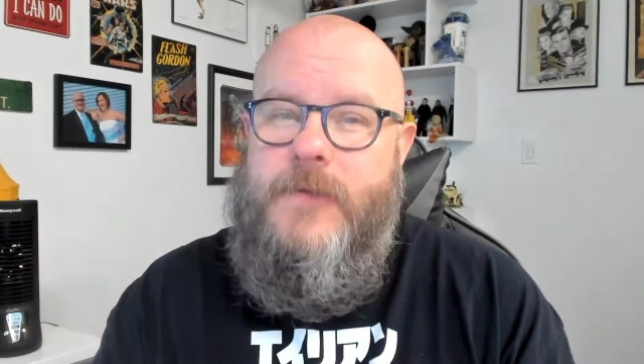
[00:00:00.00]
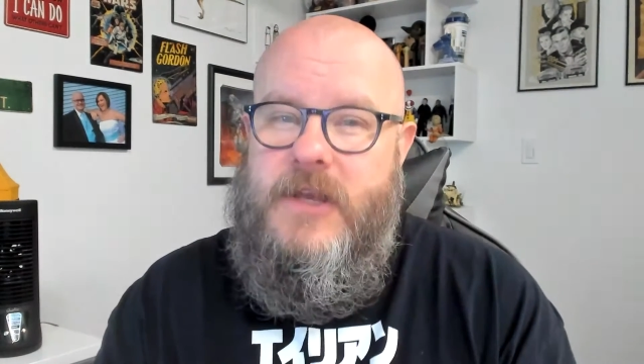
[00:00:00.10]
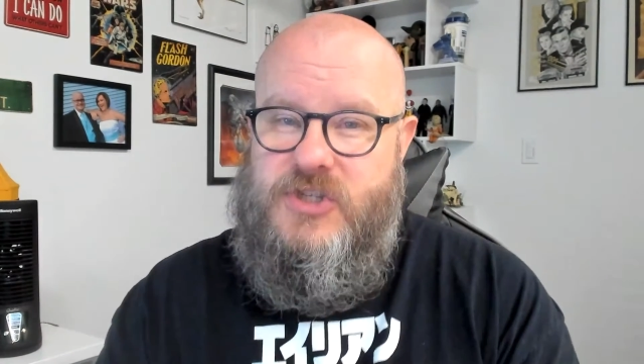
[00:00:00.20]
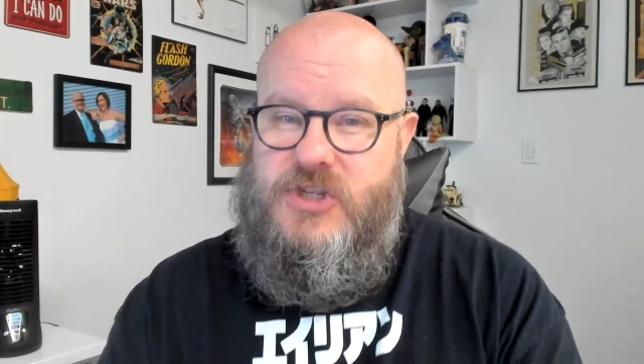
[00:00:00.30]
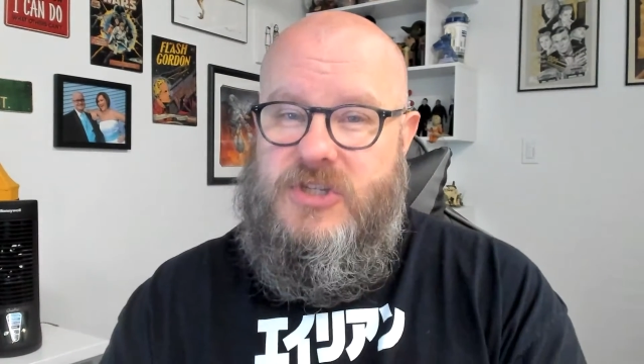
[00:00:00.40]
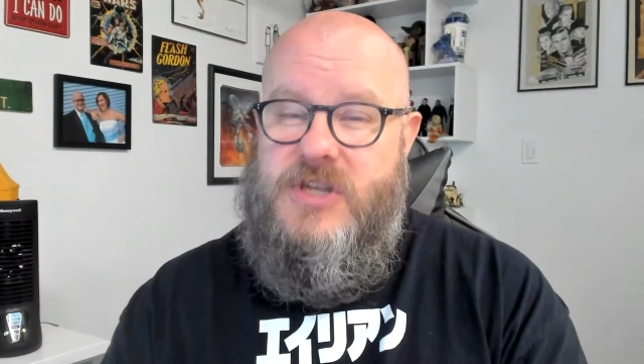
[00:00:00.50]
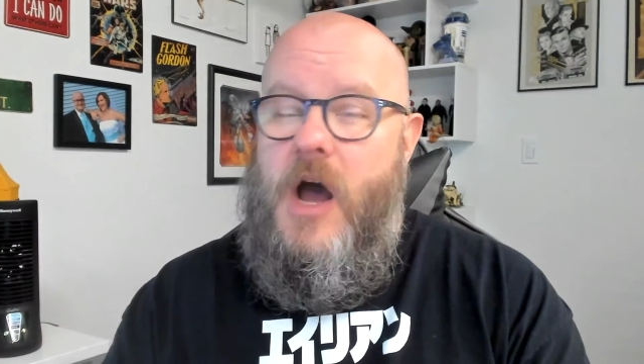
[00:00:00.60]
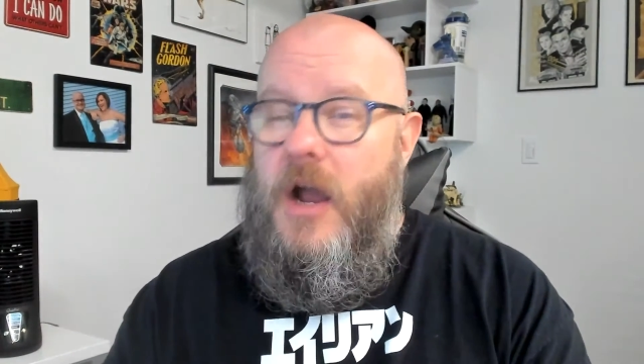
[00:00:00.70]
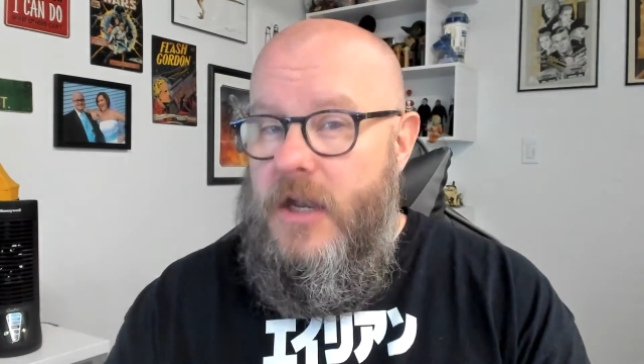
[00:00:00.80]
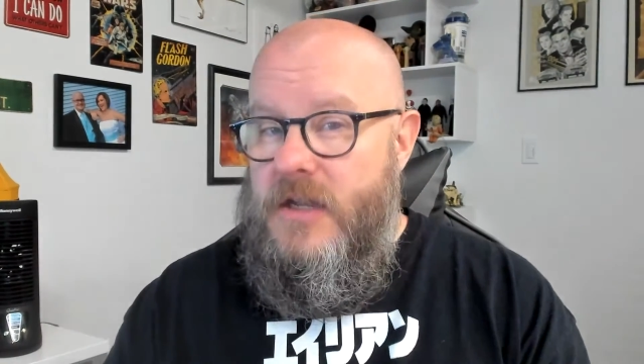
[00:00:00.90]
It's just
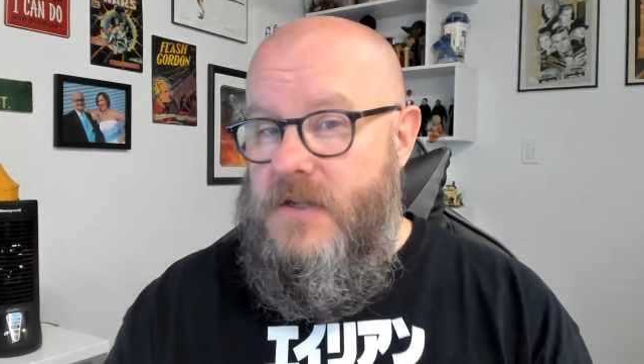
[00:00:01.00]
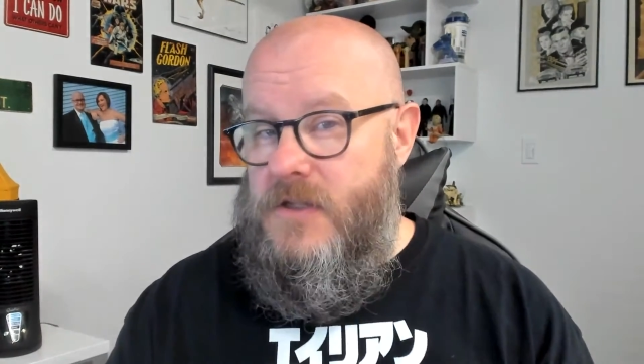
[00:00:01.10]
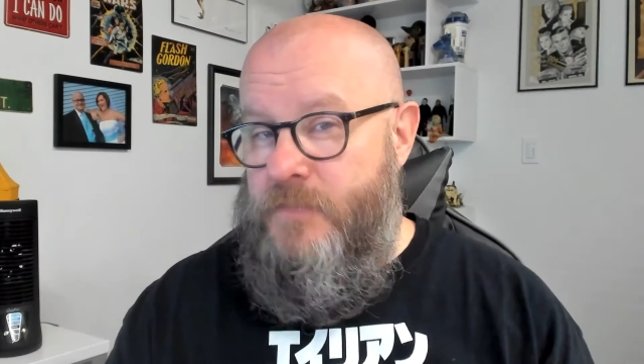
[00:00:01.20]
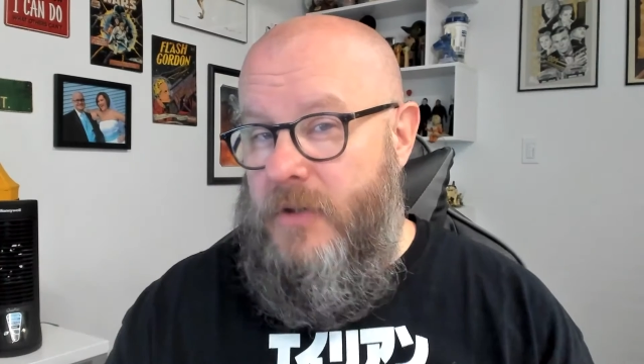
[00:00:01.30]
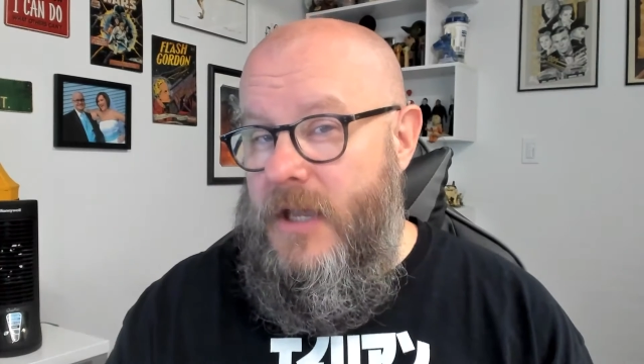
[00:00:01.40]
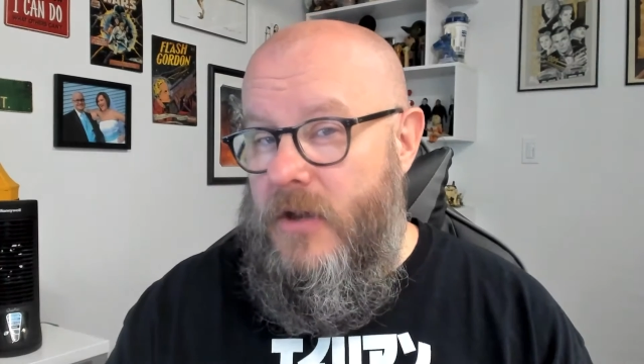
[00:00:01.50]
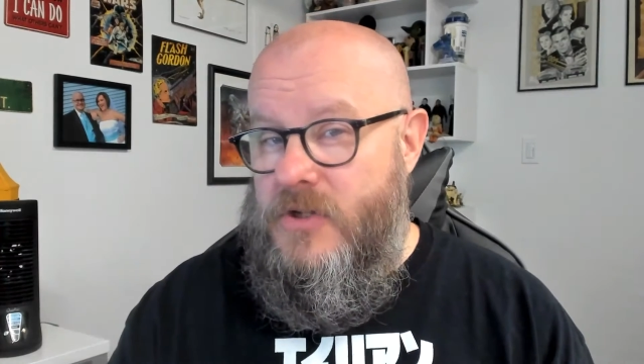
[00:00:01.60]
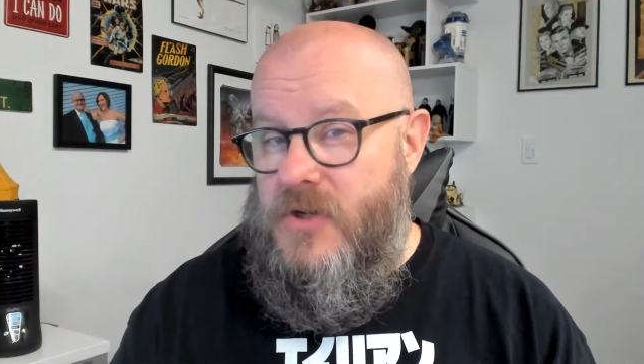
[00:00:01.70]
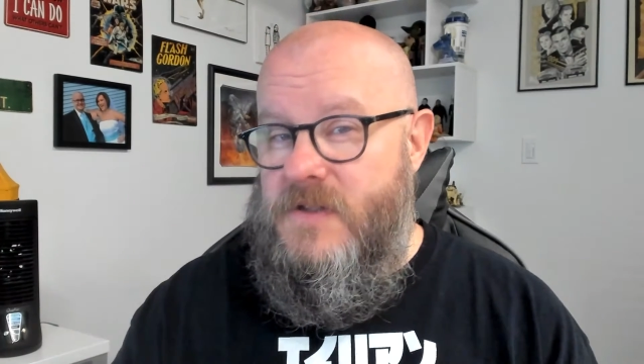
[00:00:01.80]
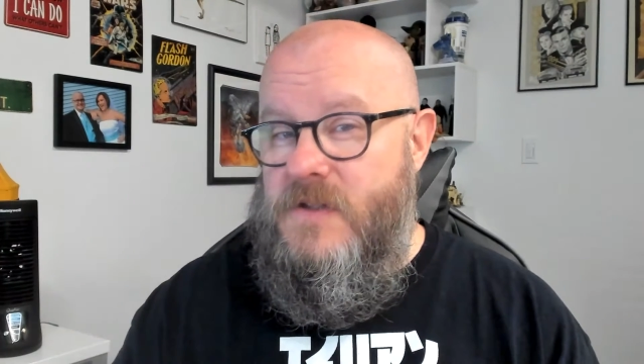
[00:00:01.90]
not going to display your
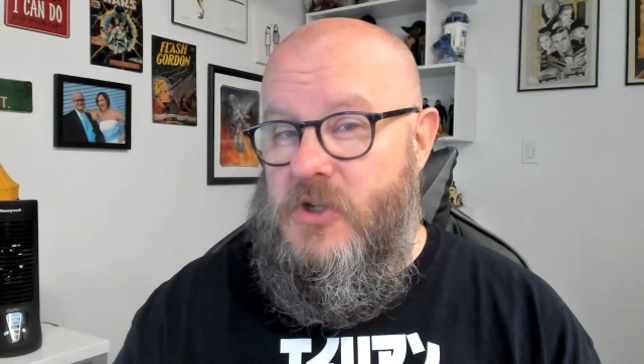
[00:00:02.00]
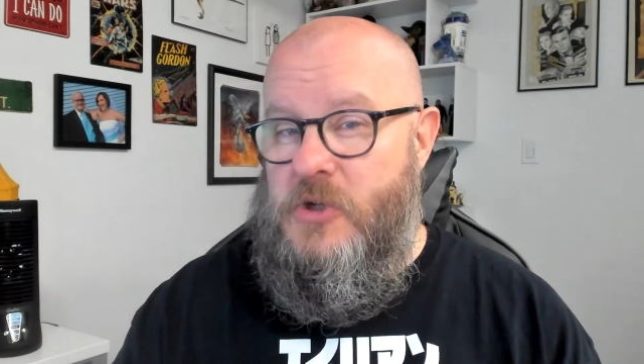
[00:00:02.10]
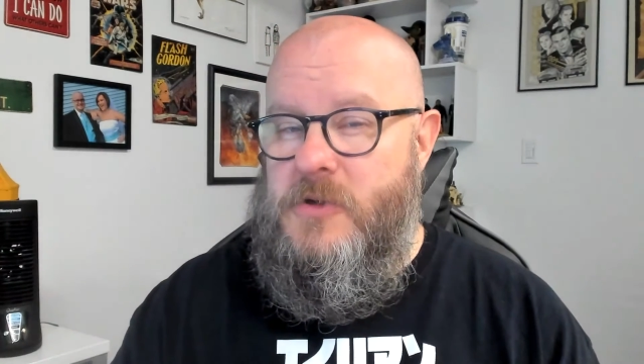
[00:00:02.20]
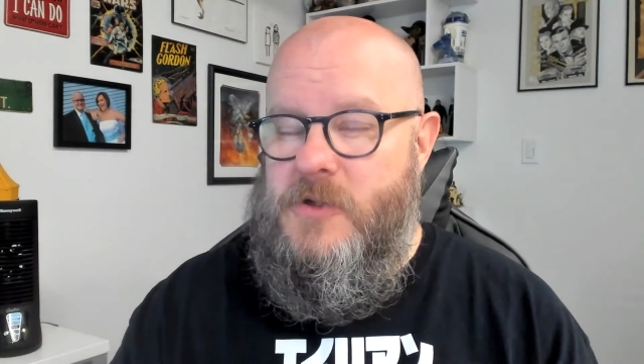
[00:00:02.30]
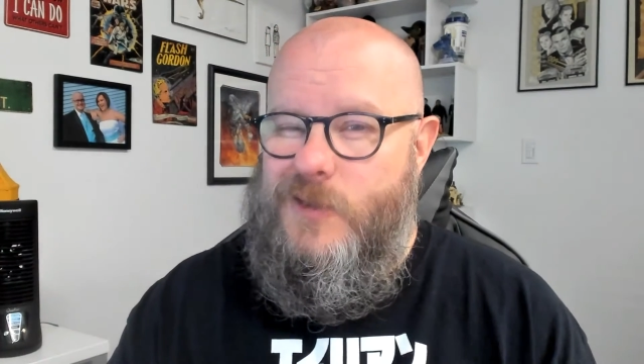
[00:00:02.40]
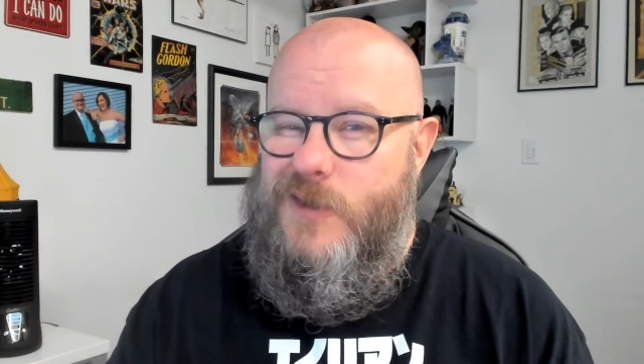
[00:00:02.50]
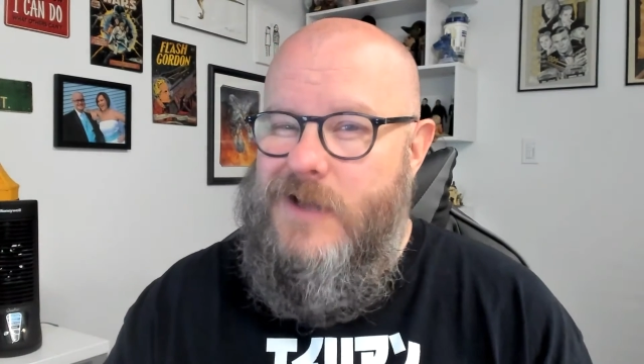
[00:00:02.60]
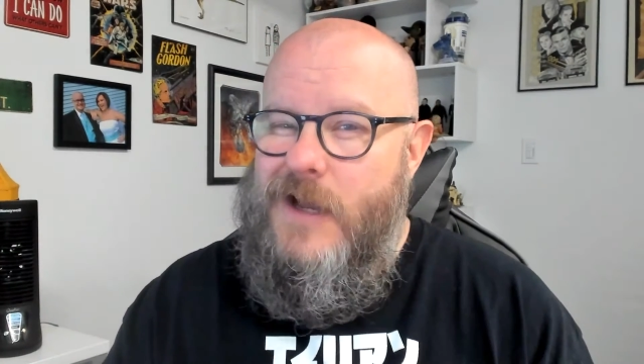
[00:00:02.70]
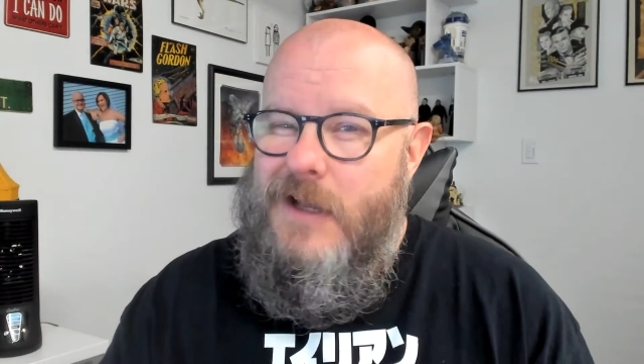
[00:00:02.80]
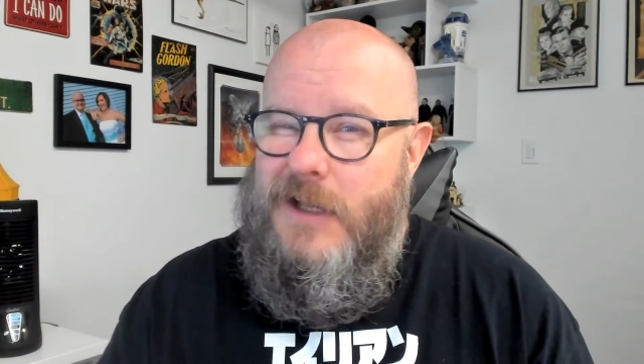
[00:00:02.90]
address in search results, because